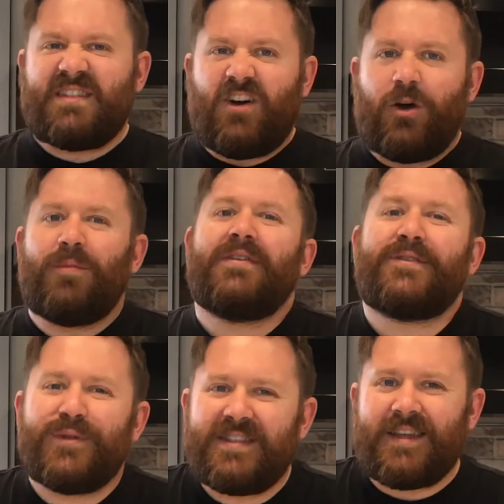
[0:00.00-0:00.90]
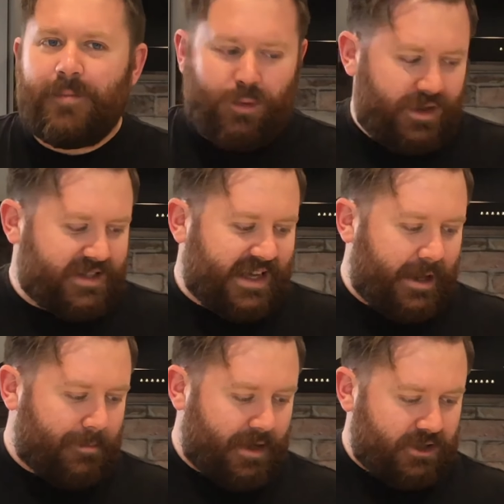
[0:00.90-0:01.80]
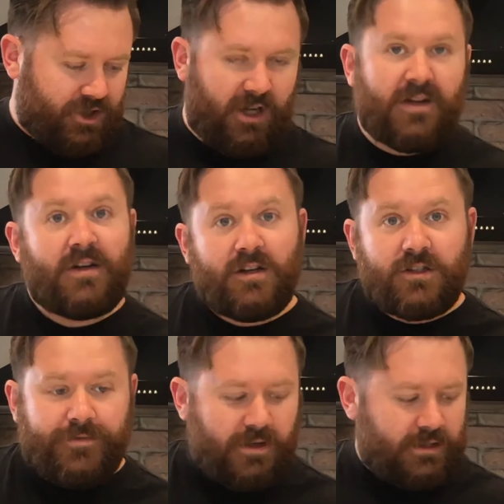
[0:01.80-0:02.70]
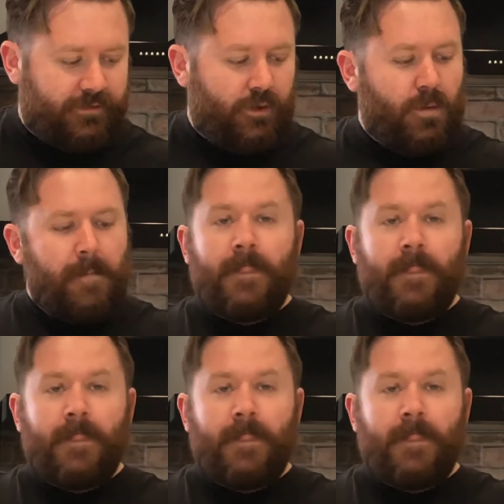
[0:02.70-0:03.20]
time to assemble this cake mixture. So first of all,